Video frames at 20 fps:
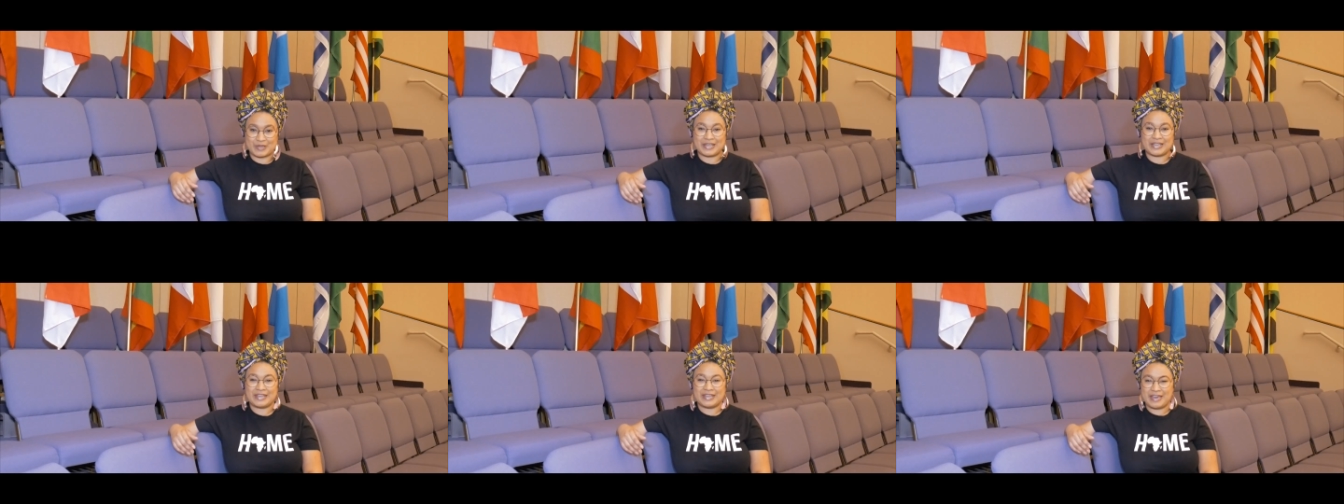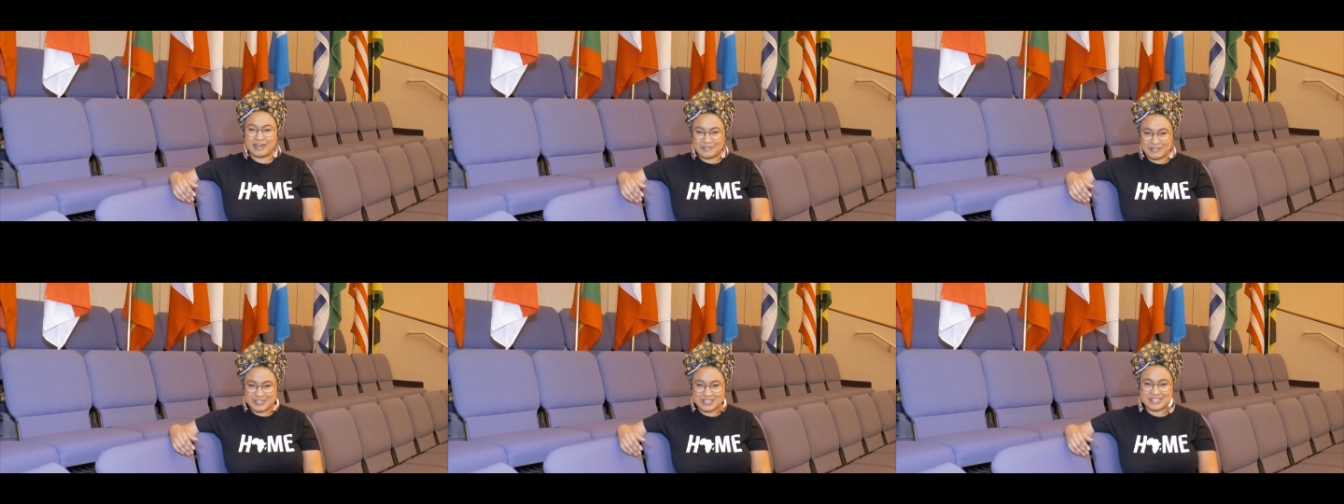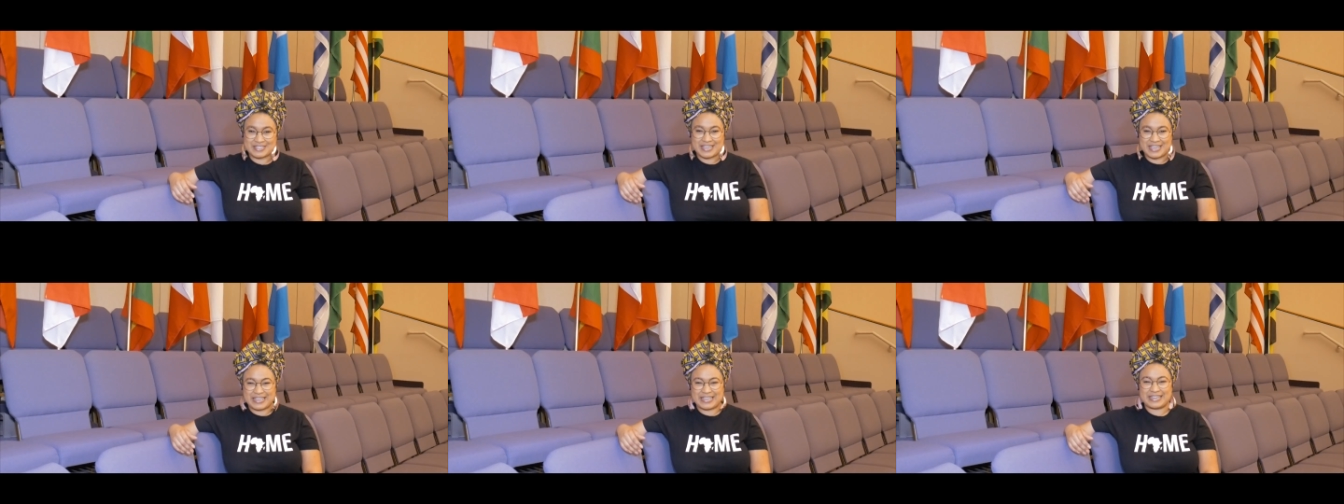love to
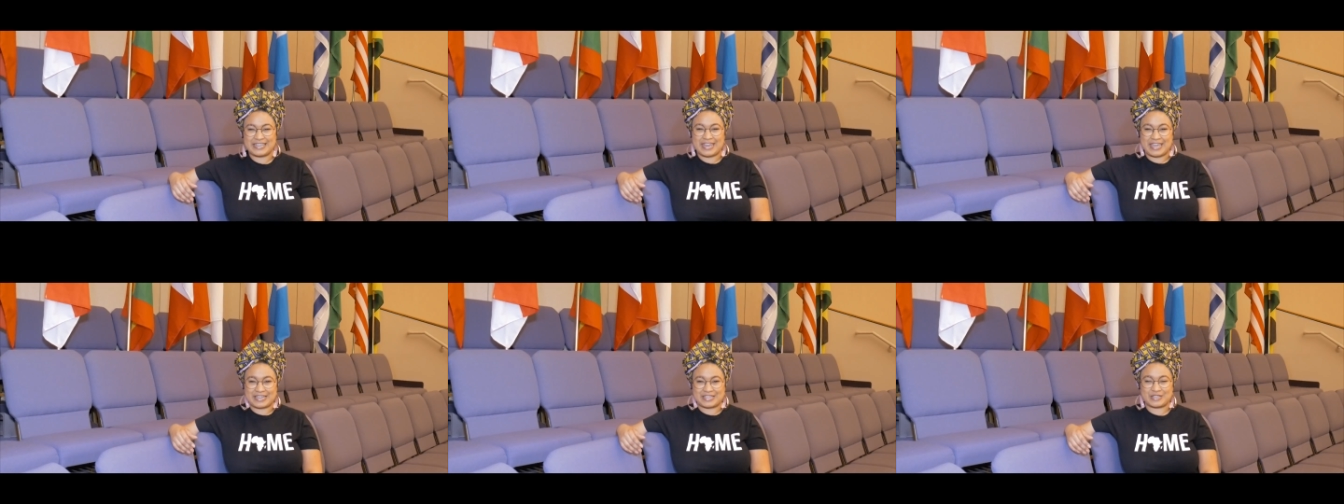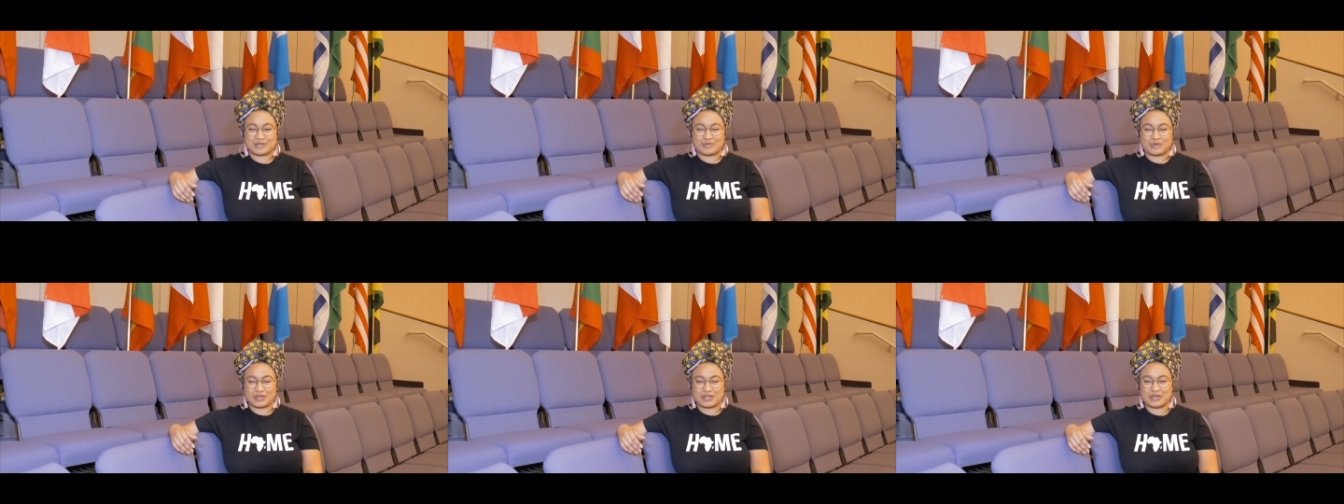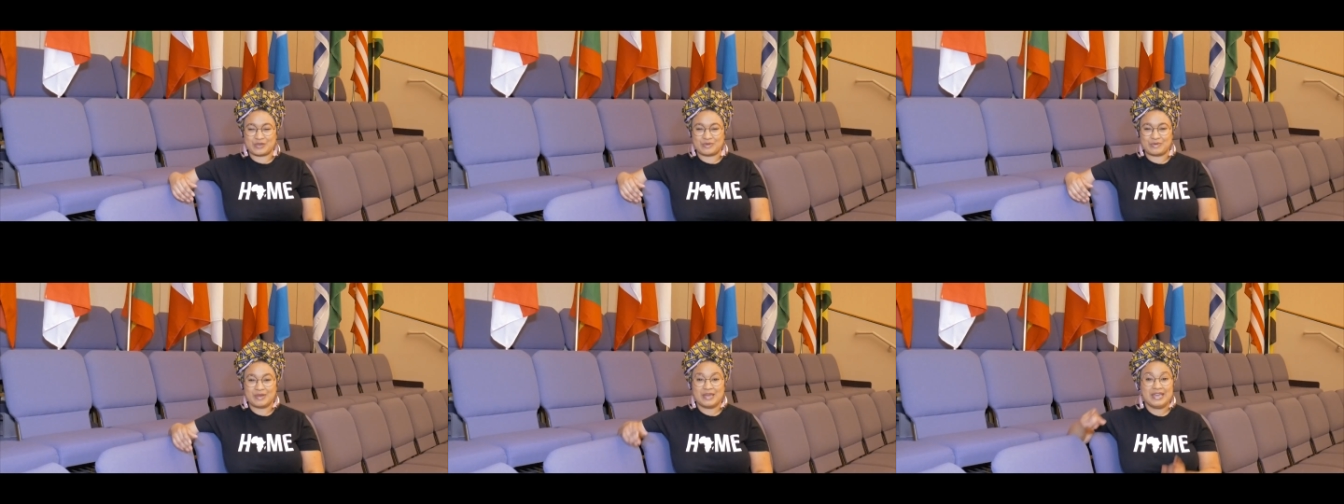stay connected with
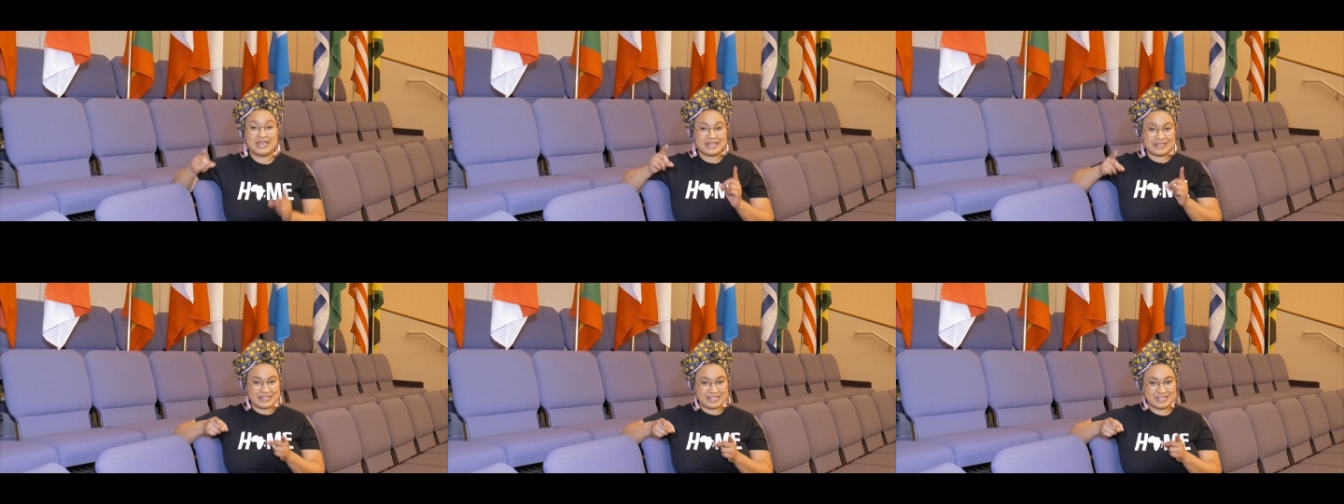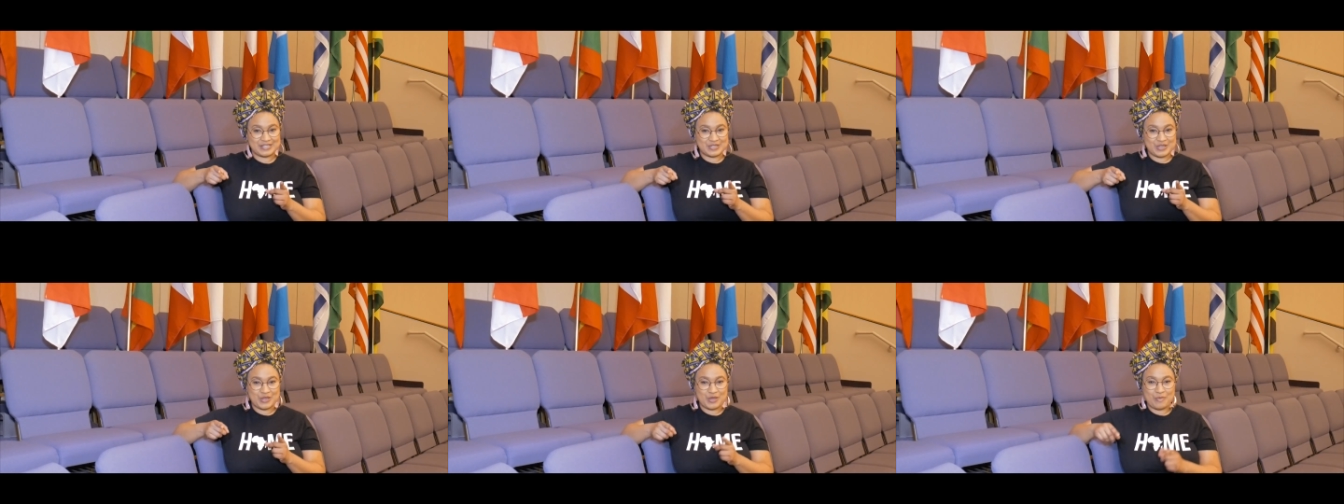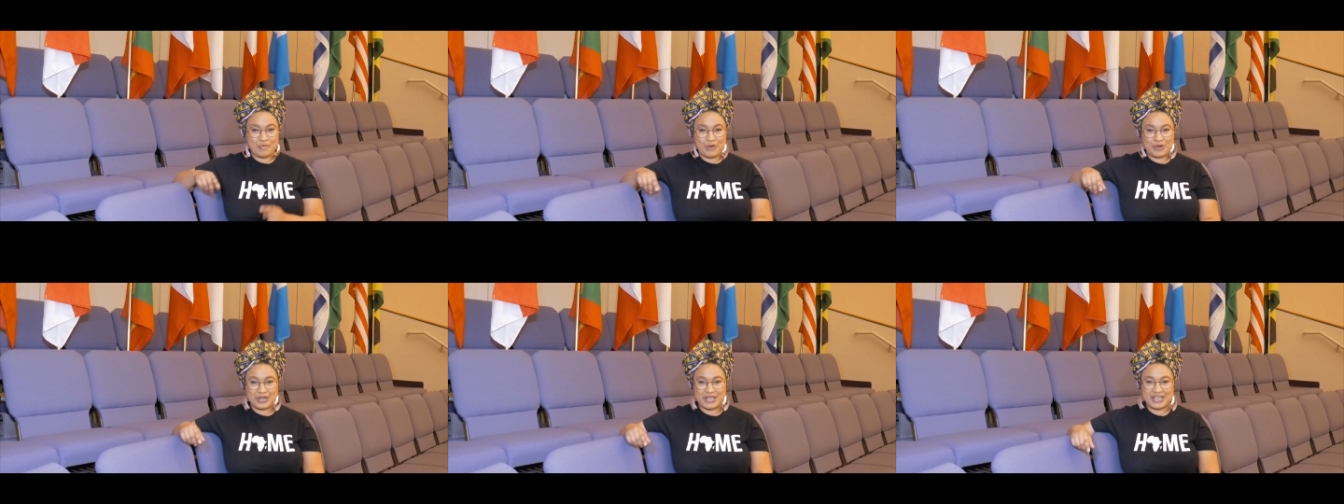you. These are your
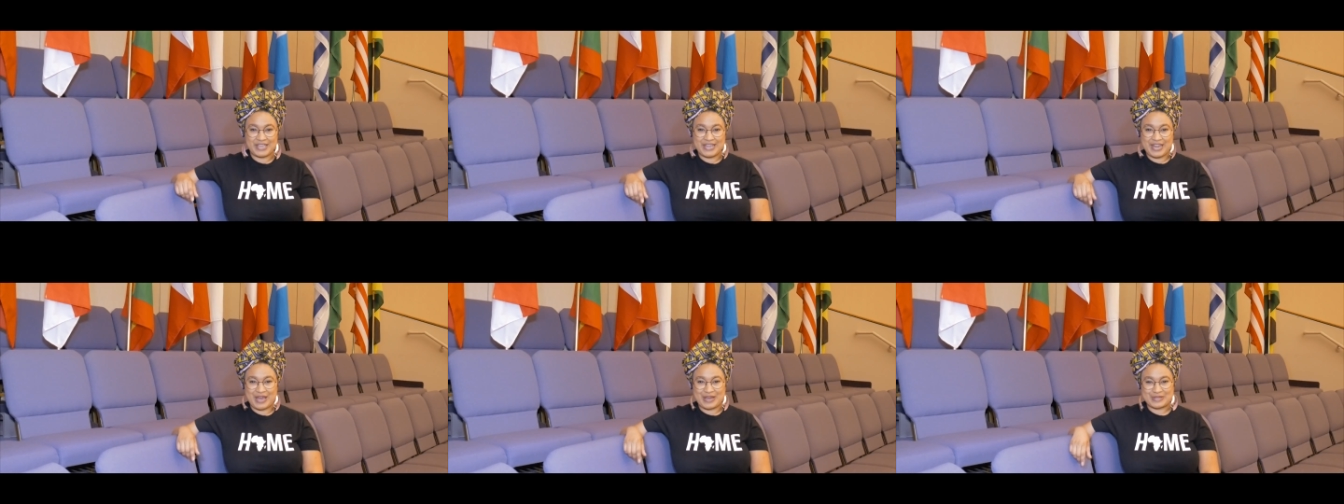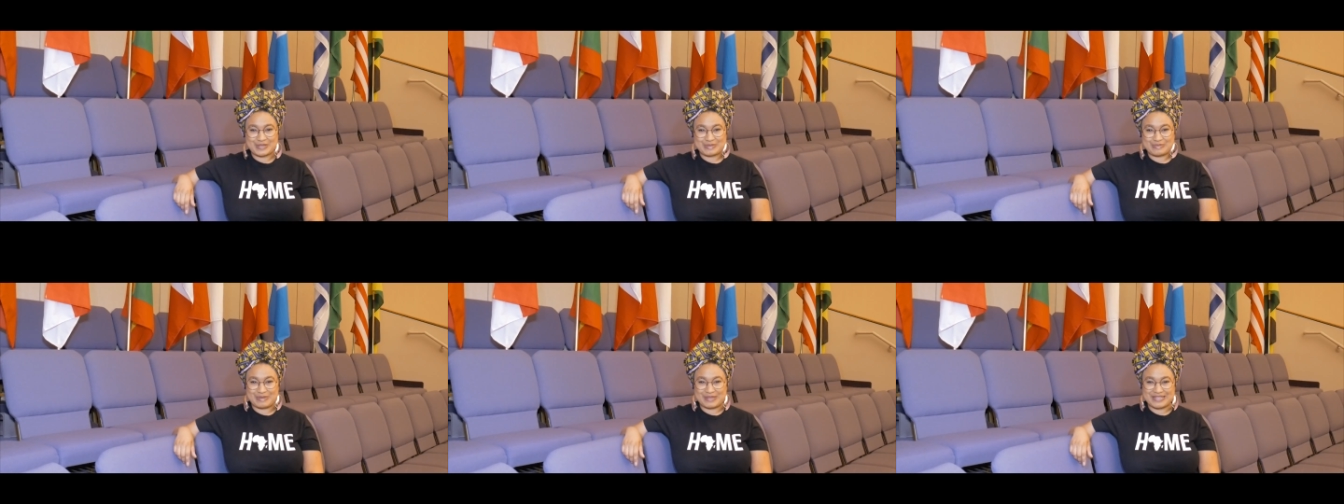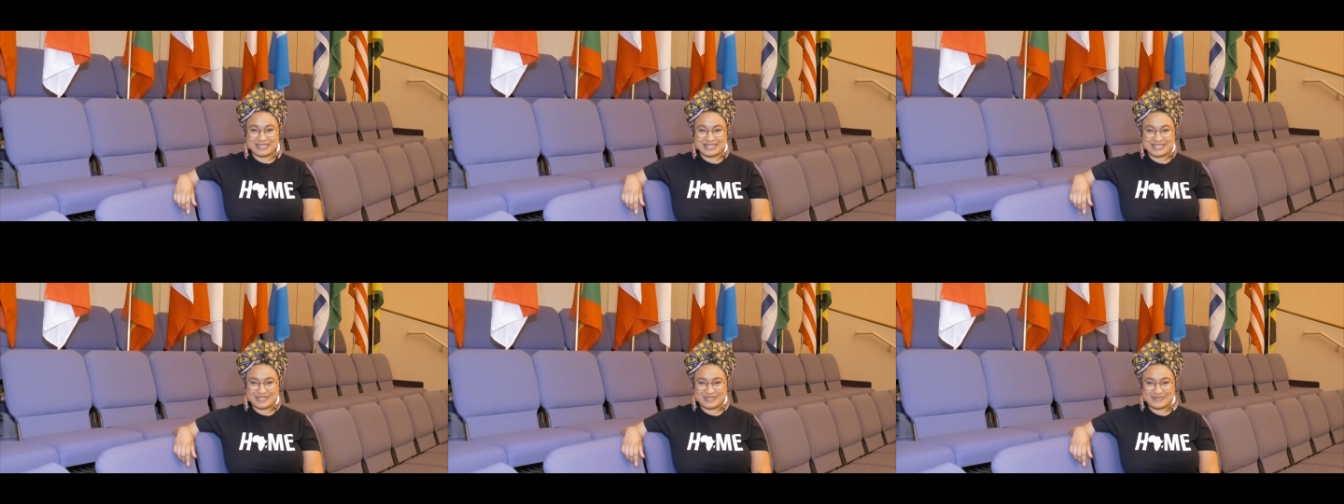morning
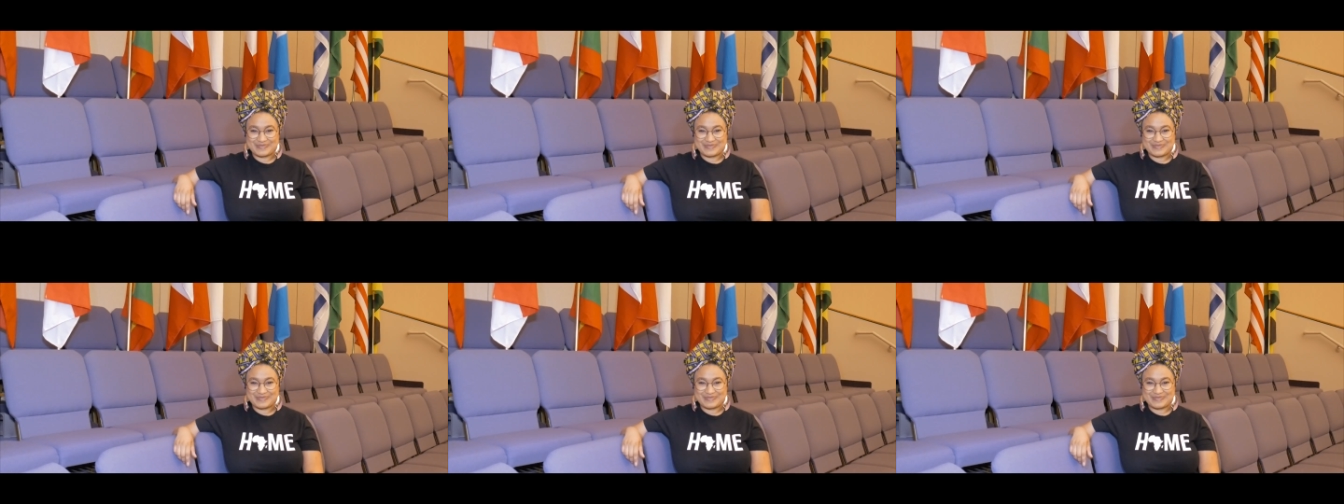announcements.